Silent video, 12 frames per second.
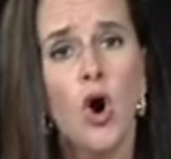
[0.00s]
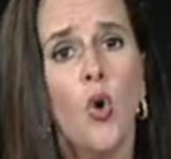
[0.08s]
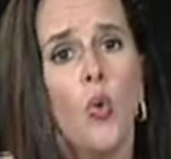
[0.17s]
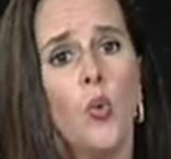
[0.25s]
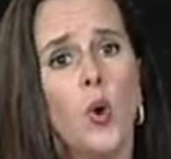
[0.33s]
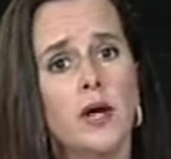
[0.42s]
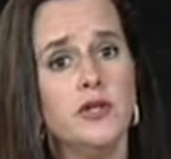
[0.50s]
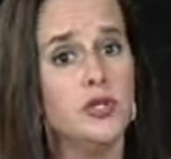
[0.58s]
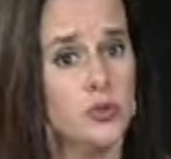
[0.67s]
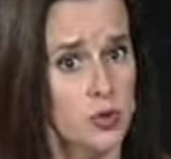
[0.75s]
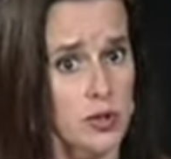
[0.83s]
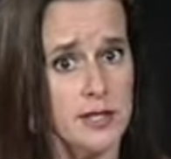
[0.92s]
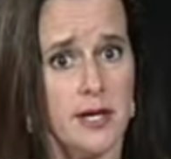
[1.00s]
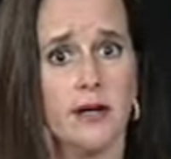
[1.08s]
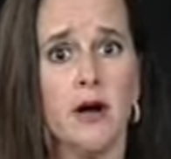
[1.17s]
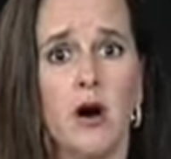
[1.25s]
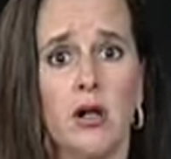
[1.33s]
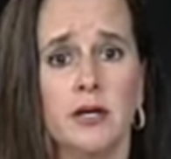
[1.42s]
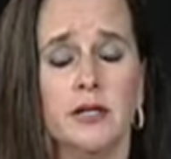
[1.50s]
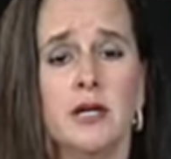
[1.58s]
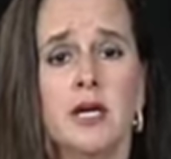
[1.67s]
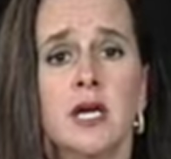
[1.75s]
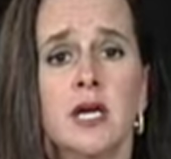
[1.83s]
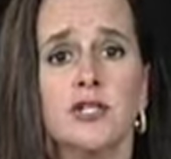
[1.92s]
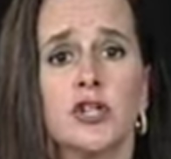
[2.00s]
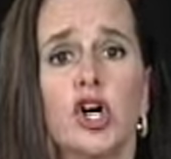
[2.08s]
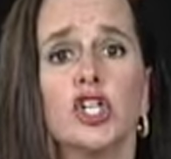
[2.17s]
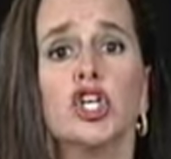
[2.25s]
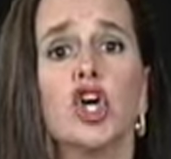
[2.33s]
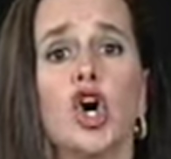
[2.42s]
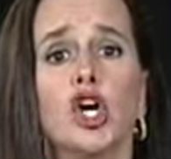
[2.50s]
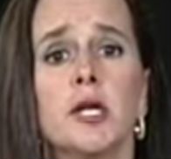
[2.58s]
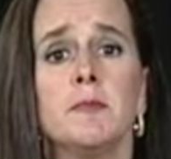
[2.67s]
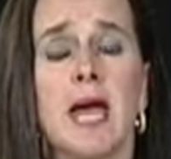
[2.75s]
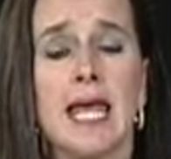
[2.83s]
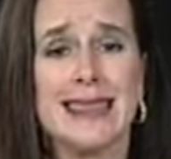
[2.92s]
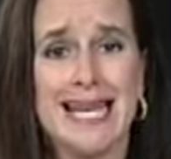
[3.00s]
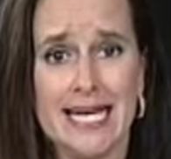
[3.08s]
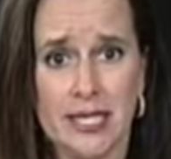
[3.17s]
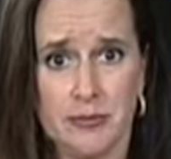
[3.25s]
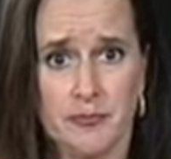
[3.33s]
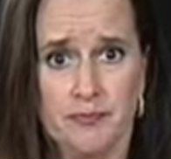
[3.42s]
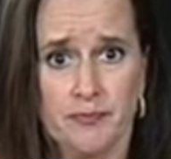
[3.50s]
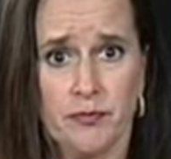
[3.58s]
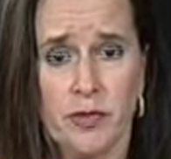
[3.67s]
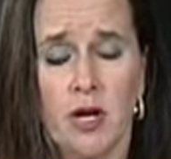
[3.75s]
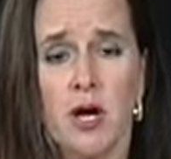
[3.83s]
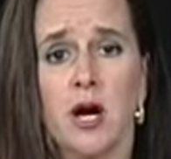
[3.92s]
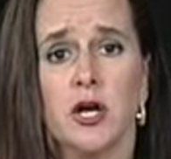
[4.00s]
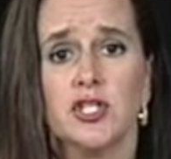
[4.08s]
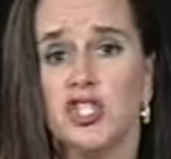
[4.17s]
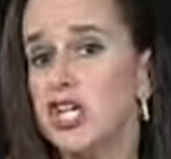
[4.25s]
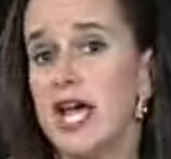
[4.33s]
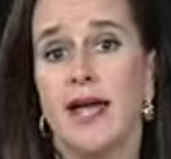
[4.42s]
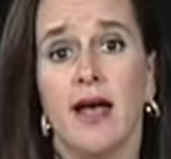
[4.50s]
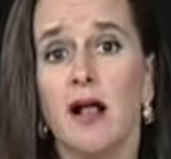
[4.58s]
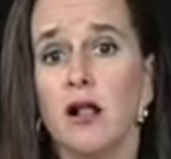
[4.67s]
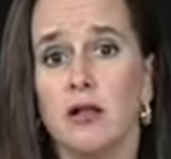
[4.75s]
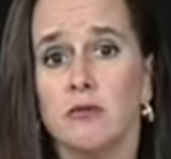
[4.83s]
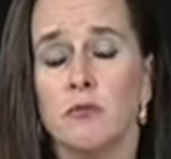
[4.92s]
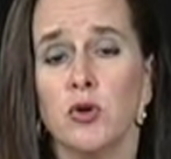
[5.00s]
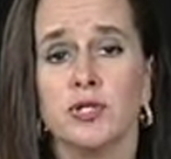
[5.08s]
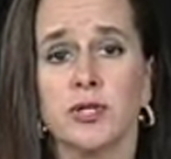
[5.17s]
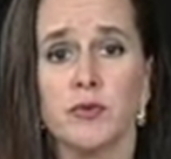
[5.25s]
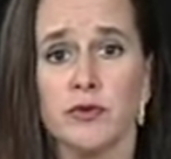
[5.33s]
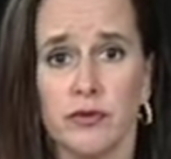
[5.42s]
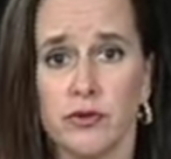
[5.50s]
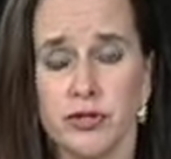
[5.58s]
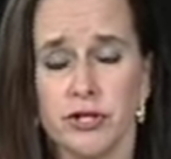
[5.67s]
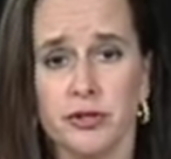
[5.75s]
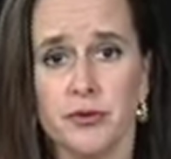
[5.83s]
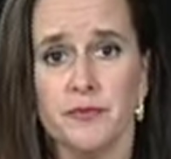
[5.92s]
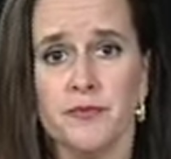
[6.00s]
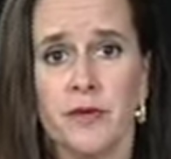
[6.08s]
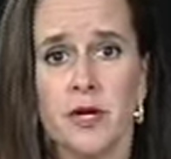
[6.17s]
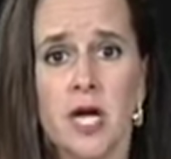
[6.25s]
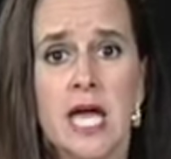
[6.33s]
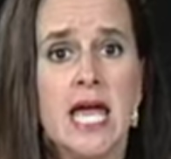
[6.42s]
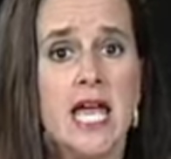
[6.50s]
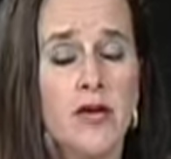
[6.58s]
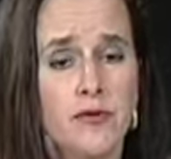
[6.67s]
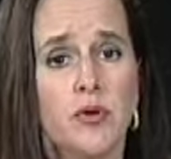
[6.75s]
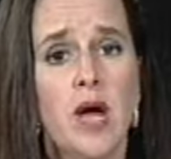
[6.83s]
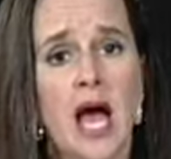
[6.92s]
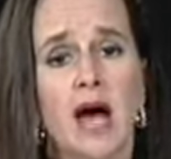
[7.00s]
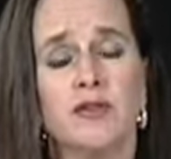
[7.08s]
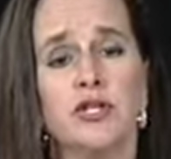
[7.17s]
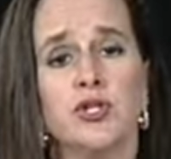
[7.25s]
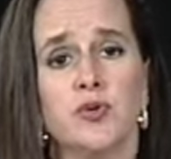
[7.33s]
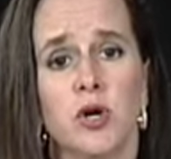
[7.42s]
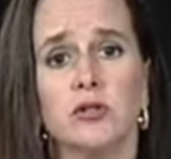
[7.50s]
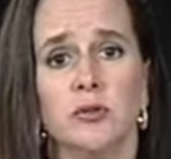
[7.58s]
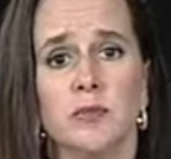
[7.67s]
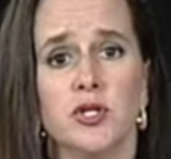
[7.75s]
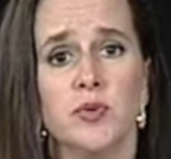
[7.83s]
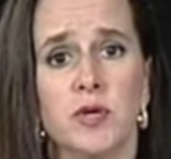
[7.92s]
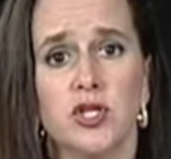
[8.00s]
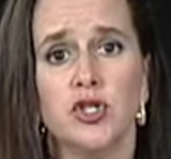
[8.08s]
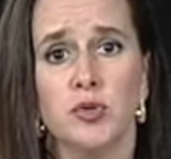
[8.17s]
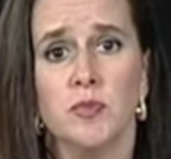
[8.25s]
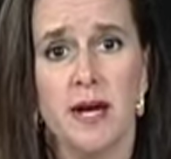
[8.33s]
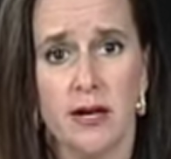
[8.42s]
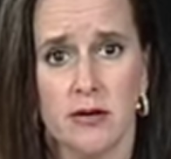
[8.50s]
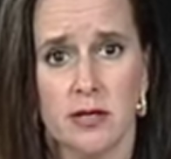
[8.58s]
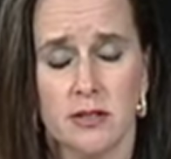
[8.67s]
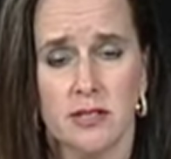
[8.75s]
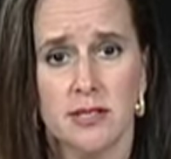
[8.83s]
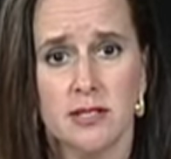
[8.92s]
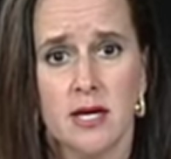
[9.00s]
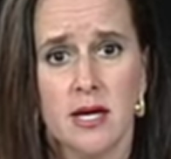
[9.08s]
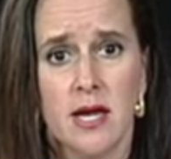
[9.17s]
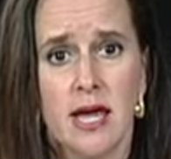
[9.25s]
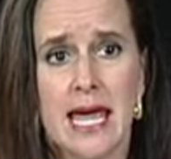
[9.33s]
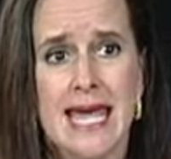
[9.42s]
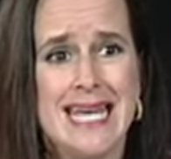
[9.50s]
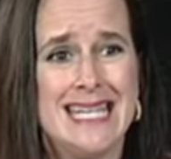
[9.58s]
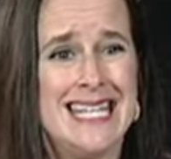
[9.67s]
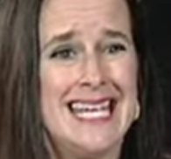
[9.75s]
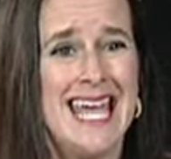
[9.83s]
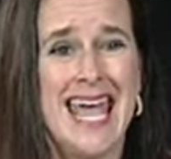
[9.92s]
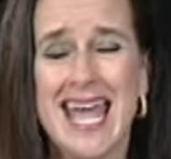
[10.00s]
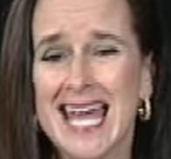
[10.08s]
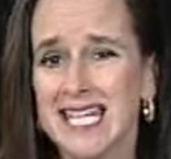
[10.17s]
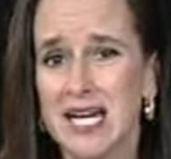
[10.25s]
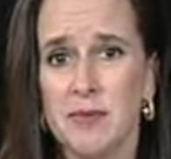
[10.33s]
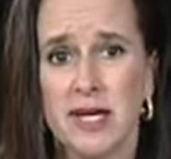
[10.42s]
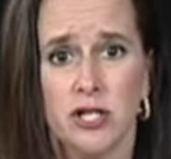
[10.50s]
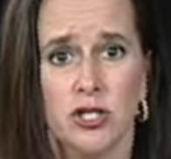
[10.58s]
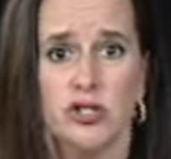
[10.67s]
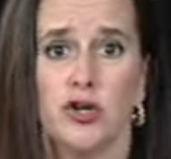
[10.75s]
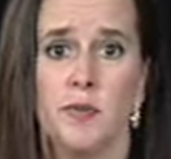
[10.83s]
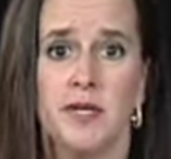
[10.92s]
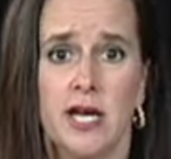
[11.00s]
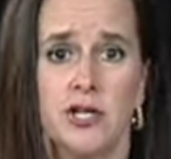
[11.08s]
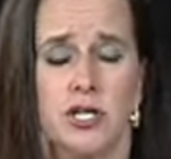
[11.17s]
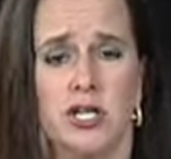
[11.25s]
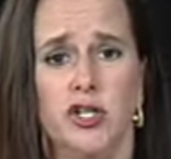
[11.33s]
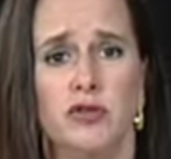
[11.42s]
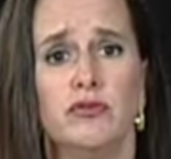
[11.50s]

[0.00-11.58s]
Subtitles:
One tool, as I call it, is called a guardian ad litem, a GAL mostly referred to. If you have a struggle between two parents and they cannot make a determination and you